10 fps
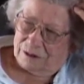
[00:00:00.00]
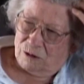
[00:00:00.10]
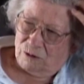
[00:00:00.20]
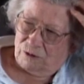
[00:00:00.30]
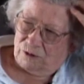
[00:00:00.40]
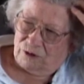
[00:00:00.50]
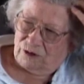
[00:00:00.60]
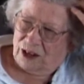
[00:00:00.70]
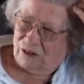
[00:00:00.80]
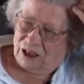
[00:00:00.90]
oh,
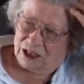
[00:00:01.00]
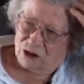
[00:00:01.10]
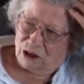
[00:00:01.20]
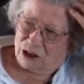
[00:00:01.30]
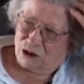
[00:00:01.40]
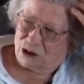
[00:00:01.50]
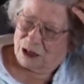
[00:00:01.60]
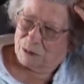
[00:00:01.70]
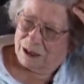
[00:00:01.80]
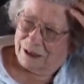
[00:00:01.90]
five districts or
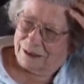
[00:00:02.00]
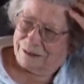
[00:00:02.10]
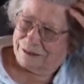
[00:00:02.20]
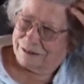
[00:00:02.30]
something.